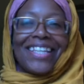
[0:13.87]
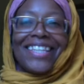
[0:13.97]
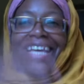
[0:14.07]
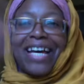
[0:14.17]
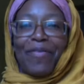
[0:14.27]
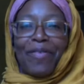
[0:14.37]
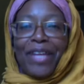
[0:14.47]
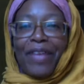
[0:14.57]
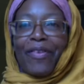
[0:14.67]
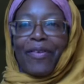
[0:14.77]
that
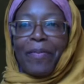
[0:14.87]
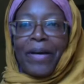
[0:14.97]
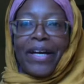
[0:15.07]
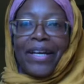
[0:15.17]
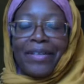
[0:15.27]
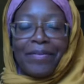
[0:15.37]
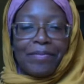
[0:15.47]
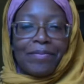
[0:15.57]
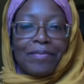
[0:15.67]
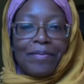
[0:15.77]
whatever my
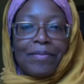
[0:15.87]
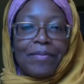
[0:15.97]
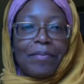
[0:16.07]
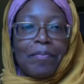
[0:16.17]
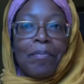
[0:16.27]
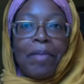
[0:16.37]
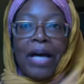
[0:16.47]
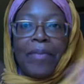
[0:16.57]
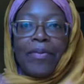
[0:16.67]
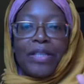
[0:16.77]

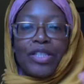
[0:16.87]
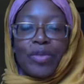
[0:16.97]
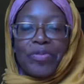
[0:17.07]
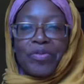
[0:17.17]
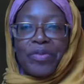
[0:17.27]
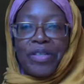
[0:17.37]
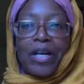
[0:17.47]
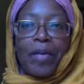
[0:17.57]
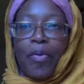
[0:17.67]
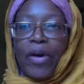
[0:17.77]
Bible scripture reading
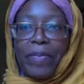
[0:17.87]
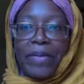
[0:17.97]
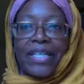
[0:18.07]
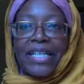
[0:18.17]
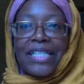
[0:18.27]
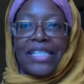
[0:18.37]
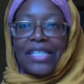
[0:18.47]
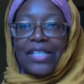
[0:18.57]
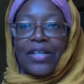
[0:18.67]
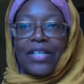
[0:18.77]
appointment doesn't
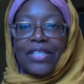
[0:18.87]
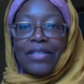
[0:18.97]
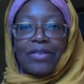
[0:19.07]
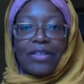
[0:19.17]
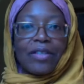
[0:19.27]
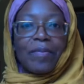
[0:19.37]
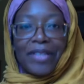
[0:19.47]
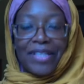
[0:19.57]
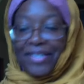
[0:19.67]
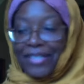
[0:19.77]
start until 30
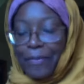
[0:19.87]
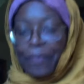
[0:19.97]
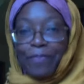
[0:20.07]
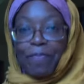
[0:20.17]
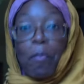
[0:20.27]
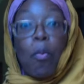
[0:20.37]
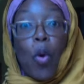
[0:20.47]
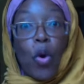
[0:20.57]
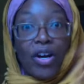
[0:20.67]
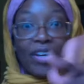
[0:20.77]
minutes
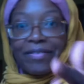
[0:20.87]
more.